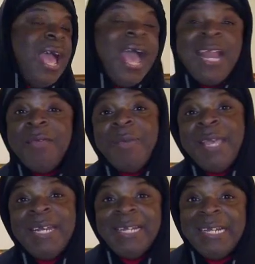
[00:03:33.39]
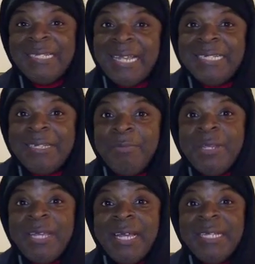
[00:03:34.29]
I didn't pay any attention
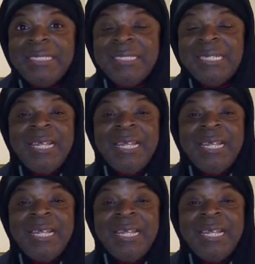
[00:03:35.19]
because